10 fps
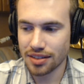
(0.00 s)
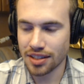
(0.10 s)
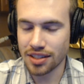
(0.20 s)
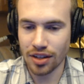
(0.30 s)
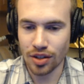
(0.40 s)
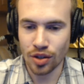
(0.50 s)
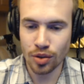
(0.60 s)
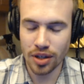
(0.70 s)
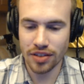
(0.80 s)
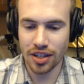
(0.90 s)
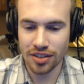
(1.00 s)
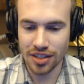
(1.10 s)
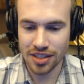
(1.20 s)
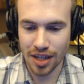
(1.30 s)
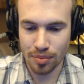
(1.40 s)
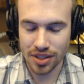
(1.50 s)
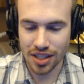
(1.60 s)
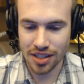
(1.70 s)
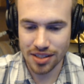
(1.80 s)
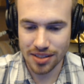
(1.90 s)
It's like, who even are these
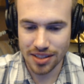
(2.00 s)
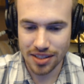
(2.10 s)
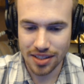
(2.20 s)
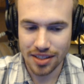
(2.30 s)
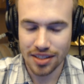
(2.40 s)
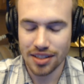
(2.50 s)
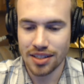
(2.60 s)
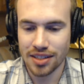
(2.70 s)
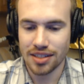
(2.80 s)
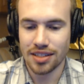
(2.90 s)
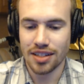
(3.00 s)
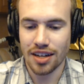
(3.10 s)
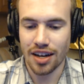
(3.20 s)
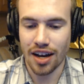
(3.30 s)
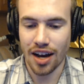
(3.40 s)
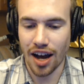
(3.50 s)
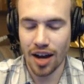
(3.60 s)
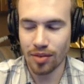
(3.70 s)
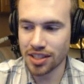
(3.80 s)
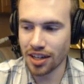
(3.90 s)
Separatists? I
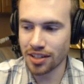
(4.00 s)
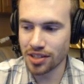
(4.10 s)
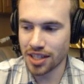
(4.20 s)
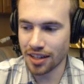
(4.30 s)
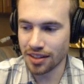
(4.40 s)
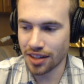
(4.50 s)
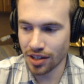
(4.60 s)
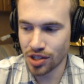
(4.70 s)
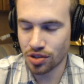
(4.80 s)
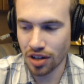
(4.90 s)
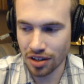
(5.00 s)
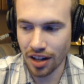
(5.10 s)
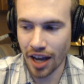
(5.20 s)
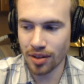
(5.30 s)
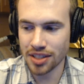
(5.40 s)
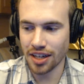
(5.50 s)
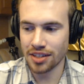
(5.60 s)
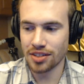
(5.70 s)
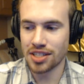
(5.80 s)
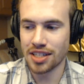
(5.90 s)
want to understand their struggle. I want to
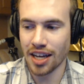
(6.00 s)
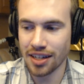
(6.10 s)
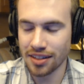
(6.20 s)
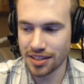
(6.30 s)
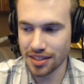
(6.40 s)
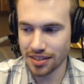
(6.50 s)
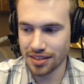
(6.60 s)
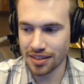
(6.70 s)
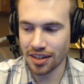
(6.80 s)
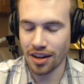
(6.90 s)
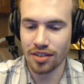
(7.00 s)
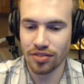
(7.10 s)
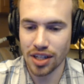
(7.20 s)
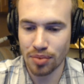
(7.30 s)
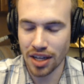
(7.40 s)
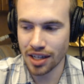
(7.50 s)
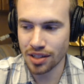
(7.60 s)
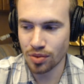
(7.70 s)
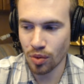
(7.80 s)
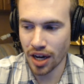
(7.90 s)
understand the conflict
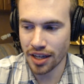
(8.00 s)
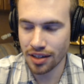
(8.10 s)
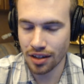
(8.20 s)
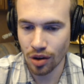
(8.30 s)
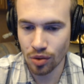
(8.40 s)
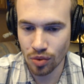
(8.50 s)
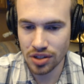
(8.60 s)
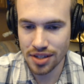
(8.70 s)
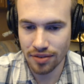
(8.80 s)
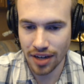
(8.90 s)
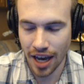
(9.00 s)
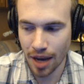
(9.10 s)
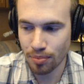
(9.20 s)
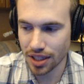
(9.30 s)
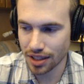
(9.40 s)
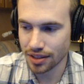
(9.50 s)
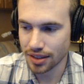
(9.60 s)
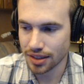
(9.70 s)
behind why the Clone Wars is even happening.